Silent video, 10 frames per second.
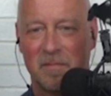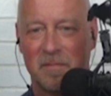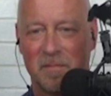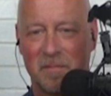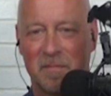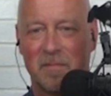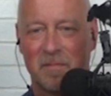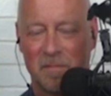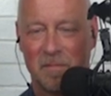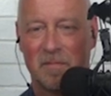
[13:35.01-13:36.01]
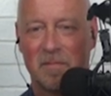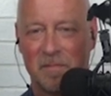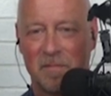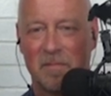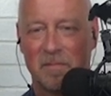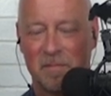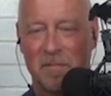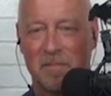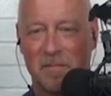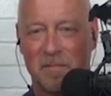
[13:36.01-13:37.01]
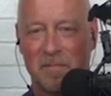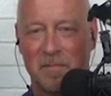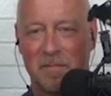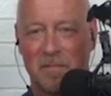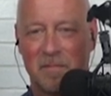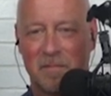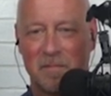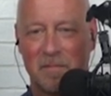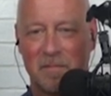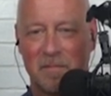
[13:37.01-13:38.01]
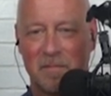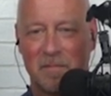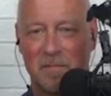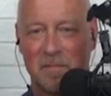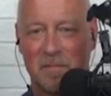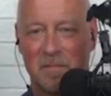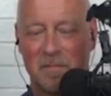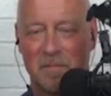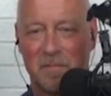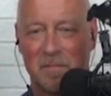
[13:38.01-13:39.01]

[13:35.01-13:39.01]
[no speech]